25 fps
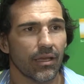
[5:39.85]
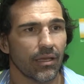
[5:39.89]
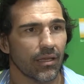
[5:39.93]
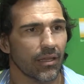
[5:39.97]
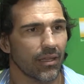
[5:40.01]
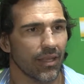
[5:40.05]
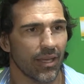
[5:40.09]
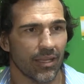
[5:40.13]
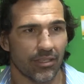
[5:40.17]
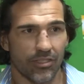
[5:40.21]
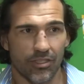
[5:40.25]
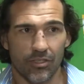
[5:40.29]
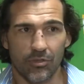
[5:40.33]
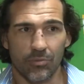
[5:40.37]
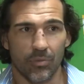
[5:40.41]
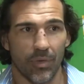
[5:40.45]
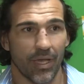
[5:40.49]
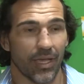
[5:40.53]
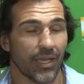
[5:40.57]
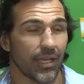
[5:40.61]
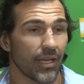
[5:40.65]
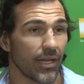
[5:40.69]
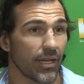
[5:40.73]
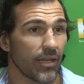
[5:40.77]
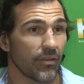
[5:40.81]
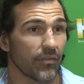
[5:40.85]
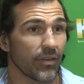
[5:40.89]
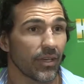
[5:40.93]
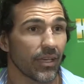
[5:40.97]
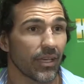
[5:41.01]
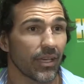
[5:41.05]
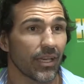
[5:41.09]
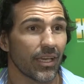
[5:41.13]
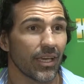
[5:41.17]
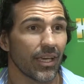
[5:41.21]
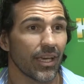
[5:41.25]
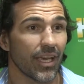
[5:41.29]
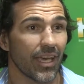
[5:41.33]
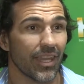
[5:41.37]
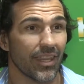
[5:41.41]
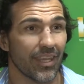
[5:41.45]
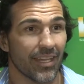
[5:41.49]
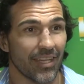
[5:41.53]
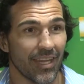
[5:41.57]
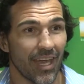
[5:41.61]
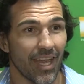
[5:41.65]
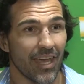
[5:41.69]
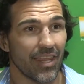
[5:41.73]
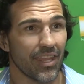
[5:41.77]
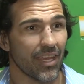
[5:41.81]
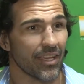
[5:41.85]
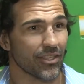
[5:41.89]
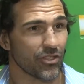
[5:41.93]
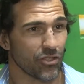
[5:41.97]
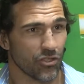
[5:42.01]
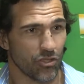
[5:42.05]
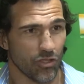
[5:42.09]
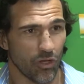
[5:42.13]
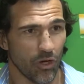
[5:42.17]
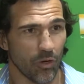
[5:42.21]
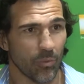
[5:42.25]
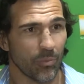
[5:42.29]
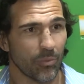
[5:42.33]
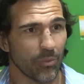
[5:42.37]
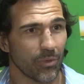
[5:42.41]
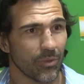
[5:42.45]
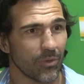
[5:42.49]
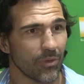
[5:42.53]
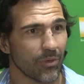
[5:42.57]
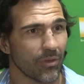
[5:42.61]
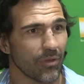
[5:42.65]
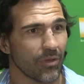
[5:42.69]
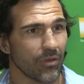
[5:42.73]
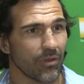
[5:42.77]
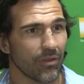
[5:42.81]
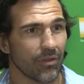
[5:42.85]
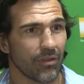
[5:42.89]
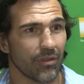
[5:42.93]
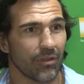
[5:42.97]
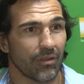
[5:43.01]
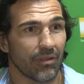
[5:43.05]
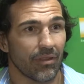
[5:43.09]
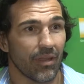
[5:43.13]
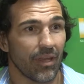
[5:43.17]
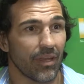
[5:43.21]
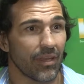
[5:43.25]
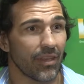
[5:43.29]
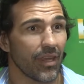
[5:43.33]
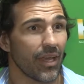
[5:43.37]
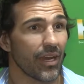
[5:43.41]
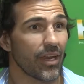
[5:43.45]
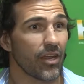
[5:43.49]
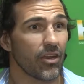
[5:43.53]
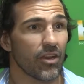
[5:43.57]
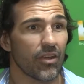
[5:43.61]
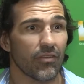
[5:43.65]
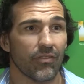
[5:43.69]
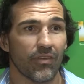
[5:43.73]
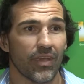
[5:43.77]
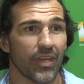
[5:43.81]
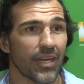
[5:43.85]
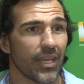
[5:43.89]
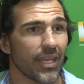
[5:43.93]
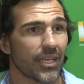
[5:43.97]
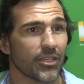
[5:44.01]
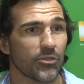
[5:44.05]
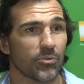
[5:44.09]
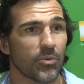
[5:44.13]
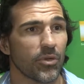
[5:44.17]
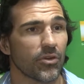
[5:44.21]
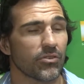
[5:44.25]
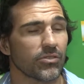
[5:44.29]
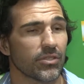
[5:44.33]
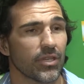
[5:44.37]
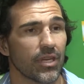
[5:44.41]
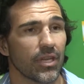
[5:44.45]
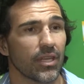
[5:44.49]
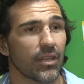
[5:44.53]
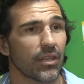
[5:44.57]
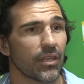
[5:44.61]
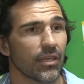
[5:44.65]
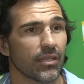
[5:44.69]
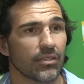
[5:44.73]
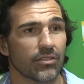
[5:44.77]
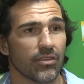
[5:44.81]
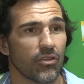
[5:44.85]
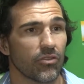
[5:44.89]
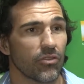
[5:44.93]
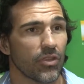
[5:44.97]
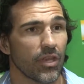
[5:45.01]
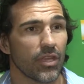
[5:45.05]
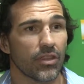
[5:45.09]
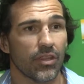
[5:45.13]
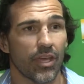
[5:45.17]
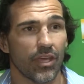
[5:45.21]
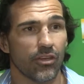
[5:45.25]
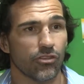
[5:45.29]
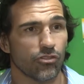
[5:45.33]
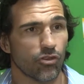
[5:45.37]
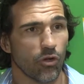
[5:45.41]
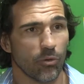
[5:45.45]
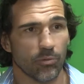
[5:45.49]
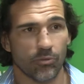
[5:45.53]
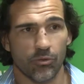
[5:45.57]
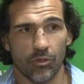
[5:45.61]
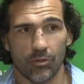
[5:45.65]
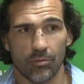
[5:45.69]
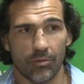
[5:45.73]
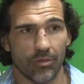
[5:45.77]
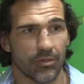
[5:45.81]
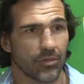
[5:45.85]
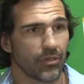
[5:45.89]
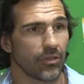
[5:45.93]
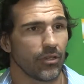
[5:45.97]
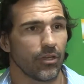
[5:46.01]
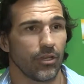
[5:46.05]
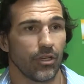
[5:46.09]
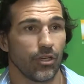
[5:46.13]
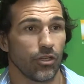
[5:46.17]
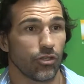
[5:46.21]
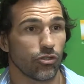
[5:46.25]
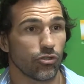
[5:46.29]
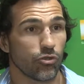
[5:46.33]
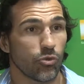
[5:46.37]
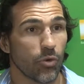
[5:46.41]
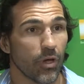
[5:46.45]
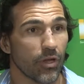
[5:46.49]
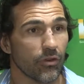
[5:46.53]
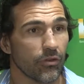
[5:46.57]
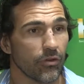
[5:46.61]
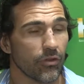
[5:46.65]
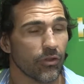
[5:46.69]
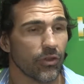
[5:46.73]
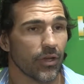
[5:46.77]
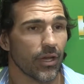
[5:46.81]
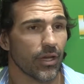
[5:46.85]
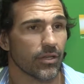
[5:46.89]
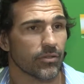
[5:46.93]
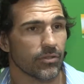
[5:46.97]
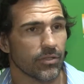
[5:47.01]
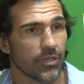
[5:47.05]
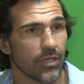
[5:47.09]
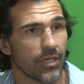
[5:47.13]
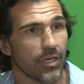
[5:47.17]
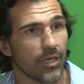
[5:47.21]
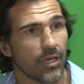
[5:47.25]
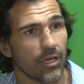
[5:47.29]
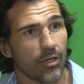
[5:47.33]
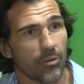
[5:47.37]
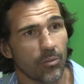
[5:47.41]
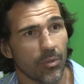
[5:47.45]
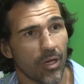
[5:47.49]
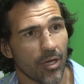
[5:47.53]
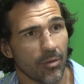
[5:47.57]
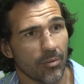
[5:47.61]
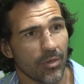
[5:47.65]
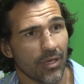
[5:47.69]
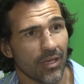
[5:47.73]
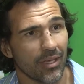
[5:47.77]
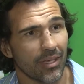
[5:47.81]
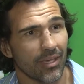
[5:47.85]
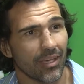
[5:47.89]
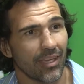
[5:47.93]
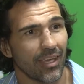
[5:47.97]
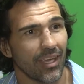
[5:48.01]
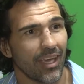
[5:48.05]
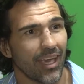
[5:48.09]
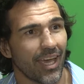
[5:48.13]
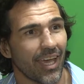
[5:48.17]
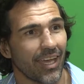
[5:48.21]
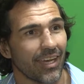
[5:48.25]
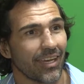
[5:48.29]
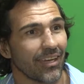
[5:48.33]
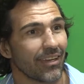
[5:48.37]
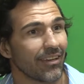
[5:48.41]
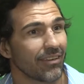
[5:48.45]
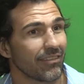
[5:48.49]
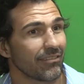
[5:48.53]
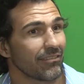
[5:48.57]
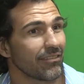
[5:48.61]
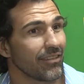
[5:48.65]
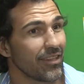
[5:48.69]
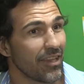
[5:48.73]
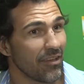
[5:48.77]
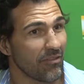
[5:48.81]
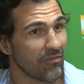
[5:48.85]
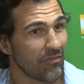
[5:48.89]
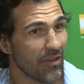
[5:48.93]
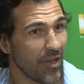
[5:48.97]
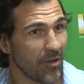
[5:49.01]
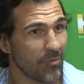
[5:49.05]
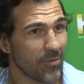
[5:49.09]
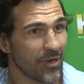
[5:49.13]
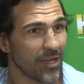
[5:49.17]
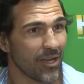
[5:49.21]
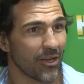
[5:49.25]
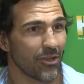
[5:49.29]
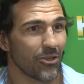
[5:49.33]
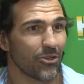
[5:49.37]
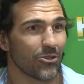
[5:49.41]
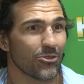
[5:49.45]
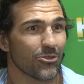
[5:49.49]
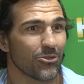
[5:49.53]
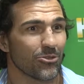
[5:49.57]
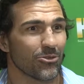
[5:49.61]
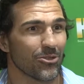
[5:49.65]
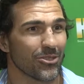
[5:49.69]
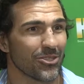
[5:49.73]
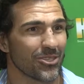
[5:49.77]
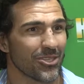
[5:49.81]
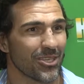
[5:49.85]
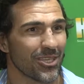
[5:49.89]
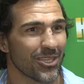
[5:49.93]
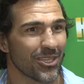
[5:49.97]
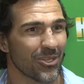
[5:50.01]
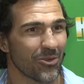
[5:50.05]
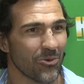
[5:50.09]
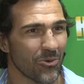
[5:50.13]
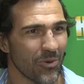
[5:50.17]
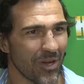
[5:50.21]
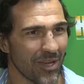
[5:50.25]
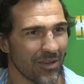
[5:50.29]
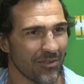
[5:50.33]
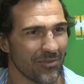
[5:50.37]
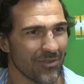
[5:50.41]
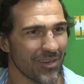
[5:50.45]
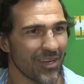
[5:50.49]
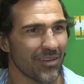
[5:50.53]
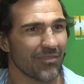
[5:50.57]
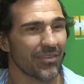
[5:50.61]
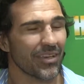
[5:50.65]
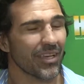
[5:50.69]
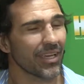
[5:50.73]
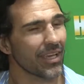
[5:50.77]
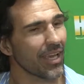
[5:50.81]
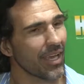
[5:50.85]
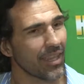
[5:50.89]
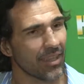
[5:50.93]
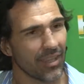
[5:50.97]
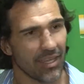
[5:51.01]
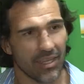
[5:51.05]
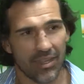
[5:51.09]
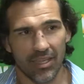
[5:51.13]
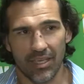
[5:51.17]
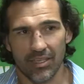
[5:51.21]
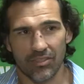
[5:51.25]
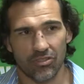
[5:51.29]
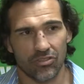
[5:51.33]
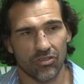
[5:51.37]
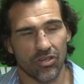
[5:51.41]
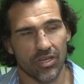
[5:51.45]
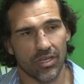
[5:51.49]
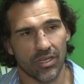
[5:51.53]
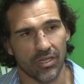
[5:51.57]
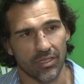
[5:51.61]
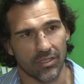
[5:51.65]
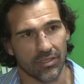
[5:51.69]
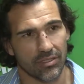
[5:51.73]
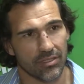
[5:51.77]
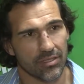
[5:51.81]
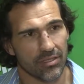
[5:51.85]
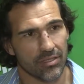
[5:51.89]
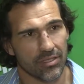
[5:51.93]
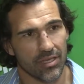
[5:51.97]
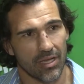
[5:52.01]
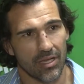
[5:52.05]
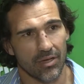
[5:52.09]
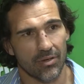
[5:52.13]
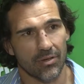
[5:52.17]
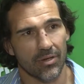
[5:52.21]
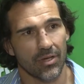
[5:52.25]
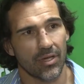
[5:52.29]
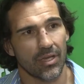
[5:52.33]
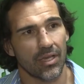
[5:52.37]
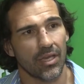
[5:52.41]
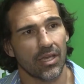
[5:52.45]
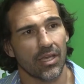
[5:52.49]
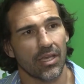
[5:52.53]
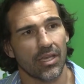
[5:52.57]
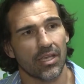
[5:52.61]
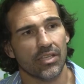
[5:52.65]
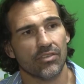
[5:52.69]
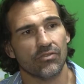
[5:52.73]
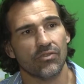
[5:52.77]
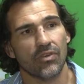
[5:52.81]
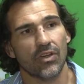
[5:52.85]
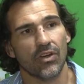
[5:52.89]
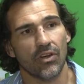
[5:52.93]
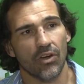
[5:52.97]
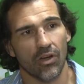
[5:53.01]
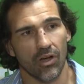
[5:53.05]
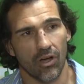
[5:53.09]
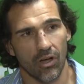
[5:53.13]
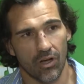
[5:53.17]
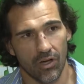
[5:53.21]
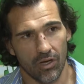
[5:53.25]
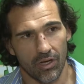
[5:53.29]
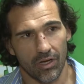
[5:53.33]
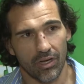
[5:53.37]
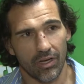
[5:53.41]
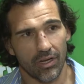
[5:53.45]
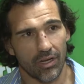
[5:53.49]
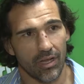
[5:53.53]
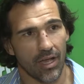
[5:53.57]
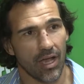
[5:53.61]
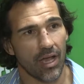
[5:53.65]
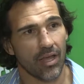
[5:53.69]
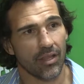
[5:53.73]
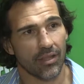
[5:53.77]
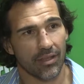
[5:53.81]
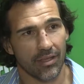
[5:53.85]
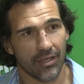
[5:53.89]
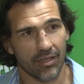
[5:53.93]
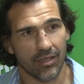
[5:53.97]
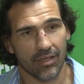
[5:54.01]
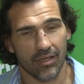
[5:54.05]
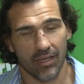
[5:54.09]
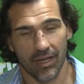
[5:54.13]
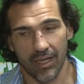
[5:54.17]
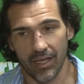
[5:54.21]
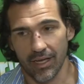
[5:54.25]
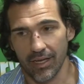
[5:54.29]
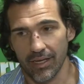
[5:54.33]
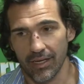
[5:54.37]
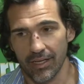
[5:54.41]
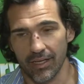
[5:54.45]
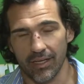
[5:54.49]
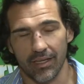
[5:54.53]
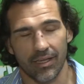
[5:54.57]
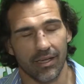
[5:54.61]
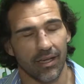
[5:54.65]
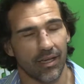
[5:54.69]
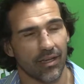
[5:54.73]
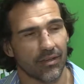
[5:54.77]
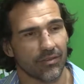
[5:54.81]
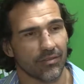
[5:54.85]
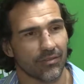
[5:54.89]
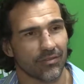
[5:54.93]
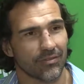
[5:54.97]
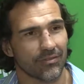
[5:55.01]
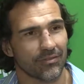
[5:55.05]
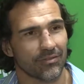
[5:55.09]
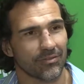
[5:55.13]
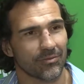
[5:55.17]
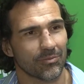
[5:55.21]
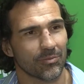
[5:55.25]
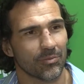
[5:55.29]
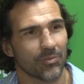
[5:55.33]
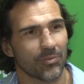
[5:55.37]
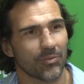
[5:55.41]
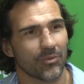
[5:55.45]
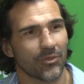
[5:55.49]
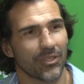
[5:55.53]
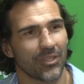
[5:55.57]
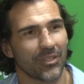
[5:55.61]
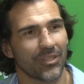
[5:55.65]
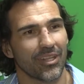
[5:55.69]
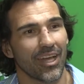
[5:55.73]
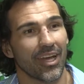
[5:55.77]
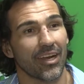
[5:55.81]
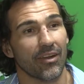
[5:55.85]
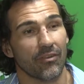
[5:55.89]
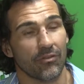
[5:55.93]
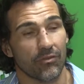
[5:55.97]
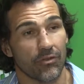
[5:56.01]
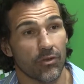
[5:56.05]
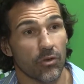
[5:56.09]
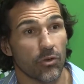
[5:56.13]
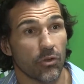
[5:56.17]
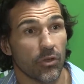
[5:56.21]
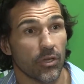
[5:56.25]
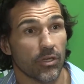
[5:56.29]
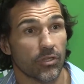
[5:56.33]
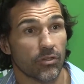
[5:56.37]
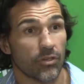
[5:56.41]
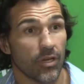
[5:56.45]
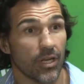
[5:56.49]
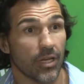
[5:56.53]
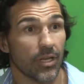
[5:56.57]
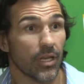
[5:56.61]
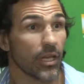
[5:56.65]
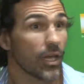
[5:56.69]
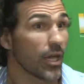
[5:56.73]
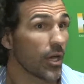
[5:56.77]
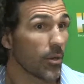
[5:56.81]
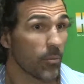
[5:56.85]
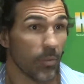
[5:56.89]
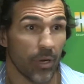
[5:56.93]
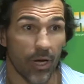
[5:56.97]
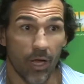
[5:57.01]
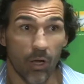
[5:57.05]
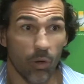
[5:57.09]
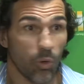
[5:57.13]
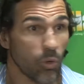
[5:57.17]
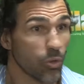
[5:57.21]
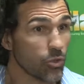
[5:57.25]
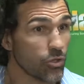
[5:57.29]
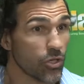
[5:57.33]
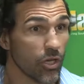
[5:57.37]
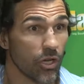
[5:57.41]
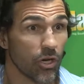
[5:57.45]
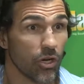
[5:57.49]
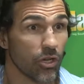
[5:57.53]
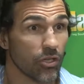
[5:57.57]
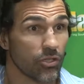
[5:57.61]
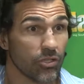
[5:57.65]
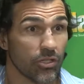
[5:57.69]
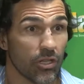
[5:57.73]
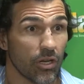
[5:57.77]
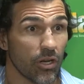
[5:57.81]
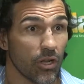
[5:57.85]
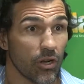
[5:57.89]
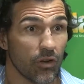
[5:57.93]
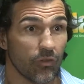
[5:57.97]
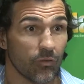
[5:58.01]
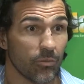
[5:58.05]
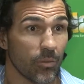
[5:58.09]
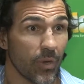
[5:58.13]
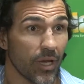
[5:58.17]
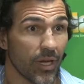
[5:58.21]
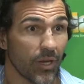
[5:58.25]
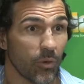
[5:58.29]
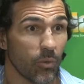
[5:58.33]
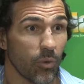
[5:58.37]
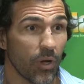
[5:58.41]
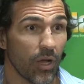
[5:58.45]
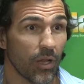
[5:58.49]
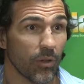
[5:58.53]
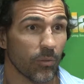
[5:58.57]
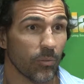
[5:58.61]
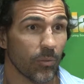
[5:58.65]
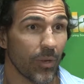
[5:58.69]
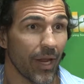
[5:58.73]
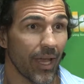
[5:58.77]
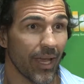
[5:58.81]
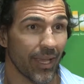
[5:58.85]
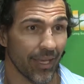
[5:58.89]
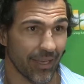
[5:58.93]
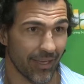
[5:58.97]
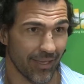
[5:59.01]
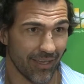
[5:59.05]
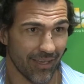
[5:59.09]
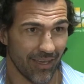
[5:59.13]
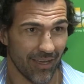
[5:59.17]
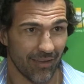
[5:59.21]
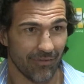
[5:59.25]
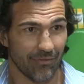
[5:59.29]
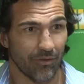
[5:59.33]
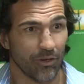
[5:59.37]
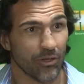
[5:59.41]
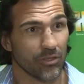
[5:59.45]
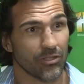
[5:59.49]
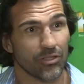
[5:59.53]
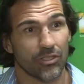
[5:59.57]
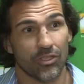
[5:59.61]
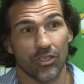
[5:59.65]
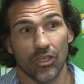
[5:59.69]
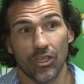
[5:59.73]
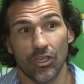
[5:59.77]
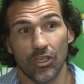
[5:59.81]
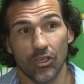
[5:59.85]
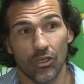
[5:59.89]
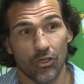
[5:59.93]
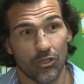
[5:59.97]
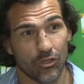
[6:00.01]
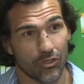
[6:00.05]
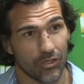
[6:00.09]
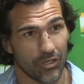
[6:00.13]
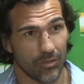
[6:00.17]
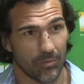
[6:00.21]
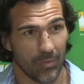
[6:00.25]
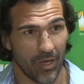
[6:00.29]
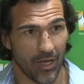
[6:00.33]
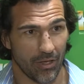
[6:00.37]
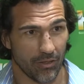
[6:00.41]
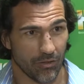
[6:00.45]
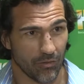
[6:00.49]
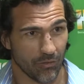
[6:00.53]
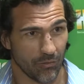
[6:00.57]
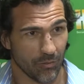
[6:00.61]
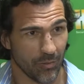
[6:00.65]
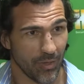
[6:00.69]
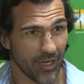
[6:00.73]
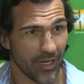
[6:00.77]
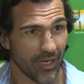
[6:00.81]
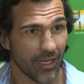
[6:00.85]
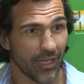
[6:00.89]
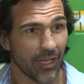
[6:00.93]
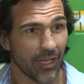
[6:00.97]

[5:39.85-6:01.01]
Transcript: They just make a living. And the day they stop, they don't have any experience in anything. So then they drop to about 200,000 a year maybe, and their family are used to a certain way of living, and then they struggle. So it's very hard. I think luckily I've done a few things right, but I also lost a lot of money while playing. I've lost a huge amount of money.